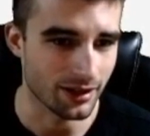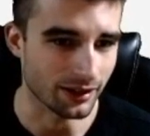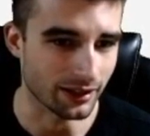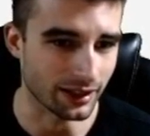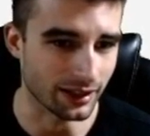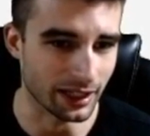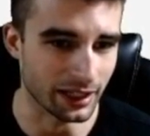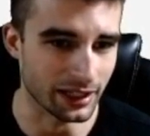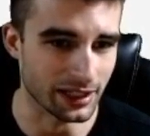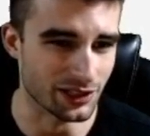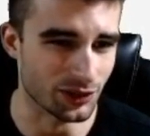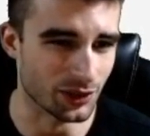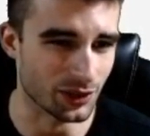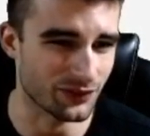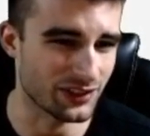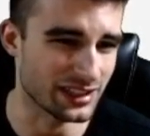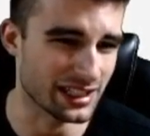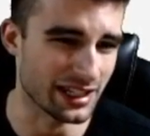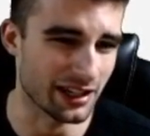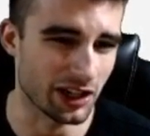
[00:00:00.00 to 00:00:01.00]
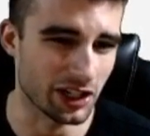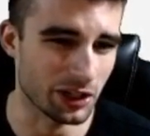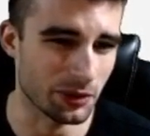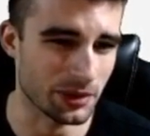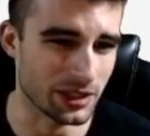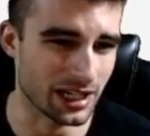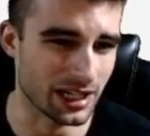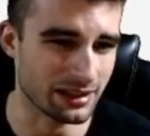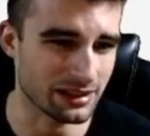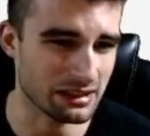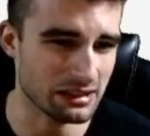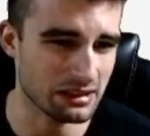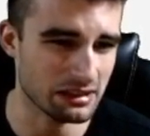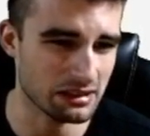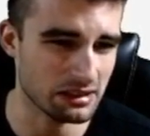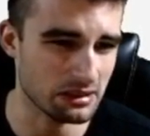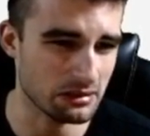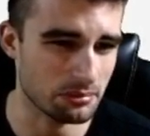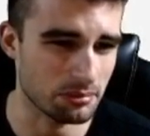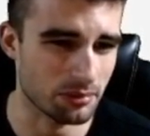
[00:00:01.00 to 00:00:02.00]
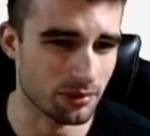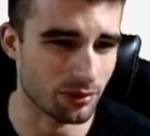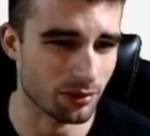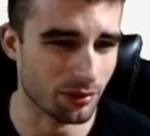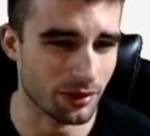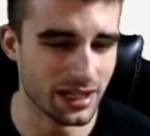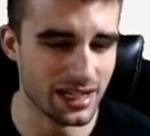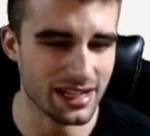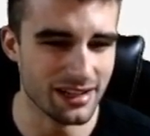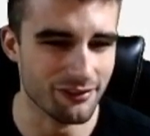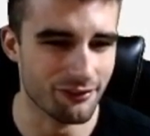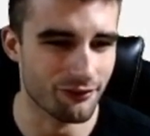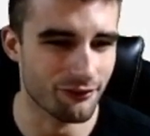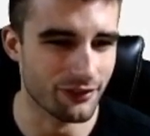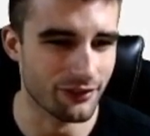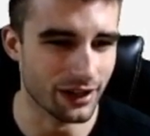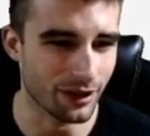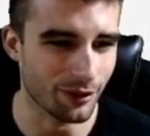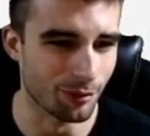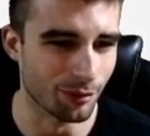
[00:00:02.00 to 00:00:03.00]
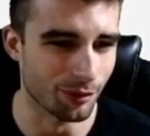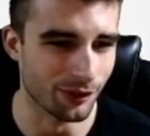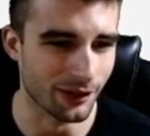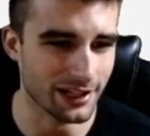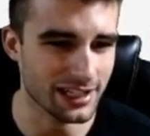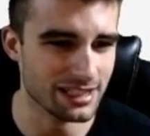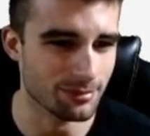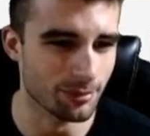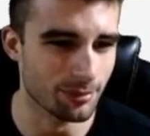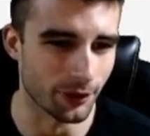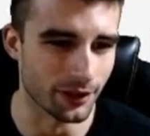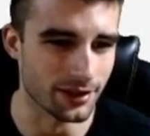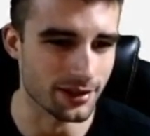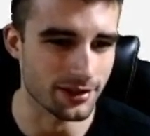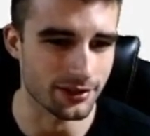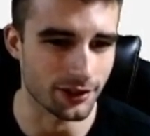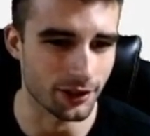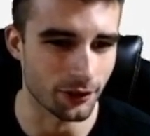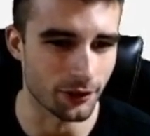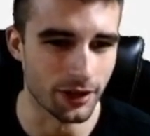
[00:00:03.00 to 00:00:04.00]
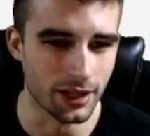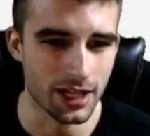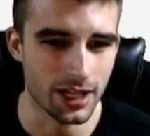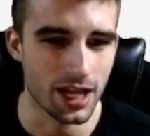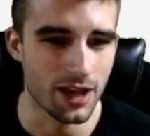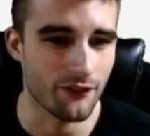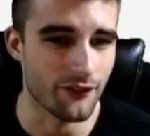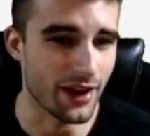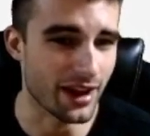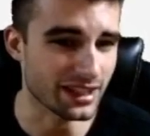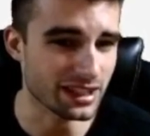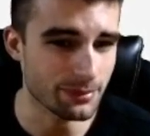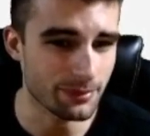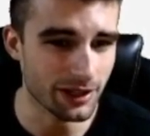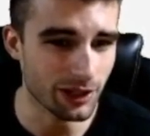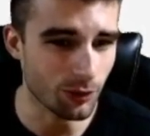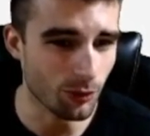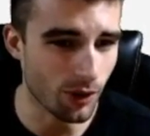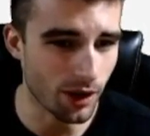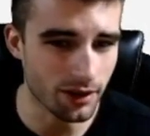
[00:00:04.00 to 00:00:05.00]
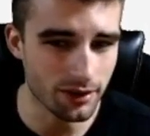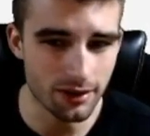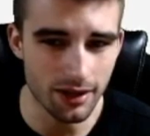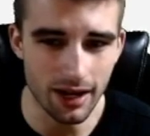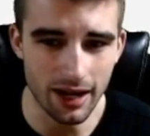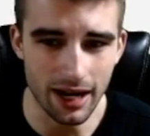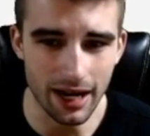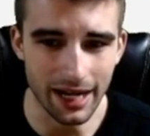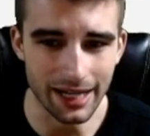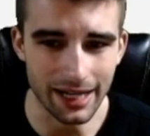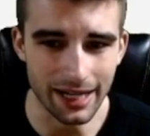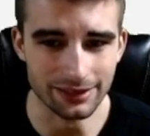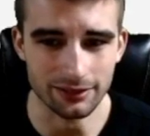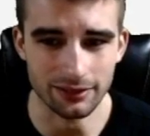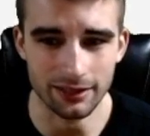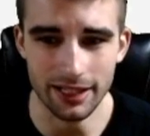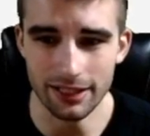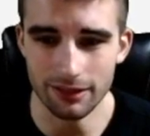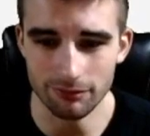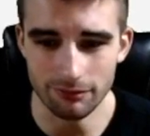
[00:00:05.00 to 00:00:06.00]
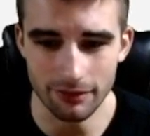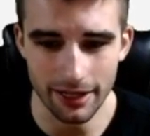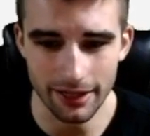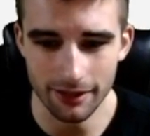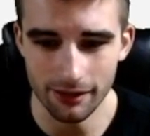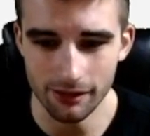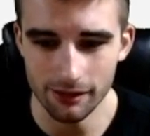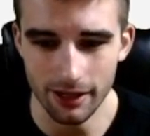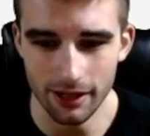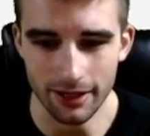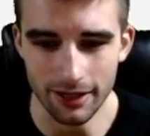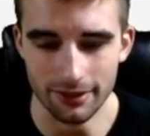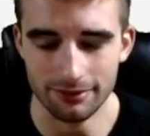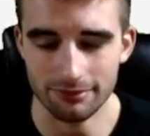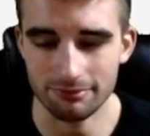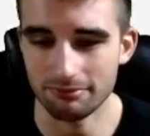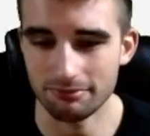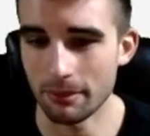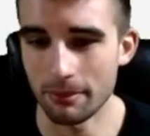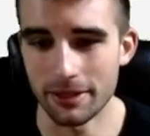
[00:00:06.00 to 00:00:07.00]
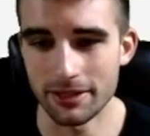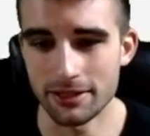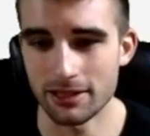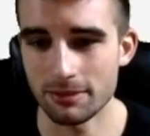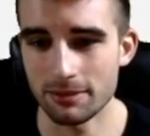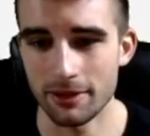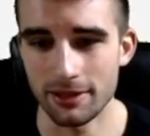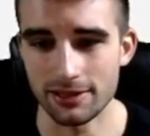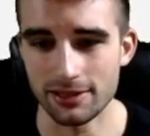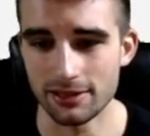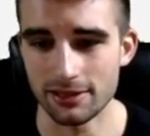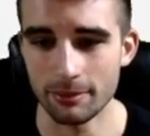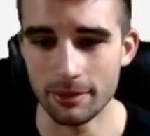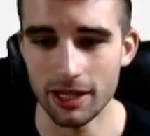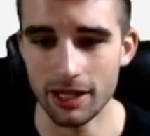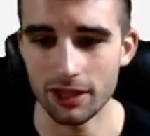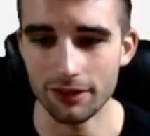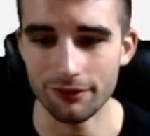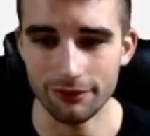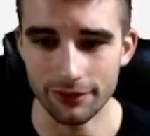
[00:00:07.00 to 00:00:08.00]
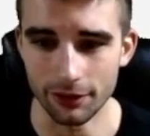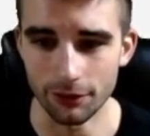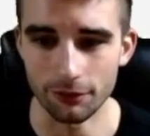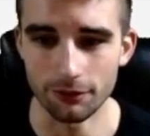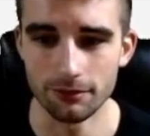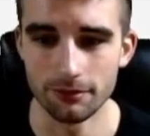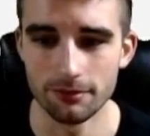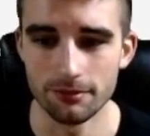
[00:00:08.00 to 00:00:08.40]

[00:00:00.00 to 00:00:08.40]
And he's only $5,800, which I think is a pretty fair price point. So if you had to pick one, I like Reagor. I mean, just because he's been on the field.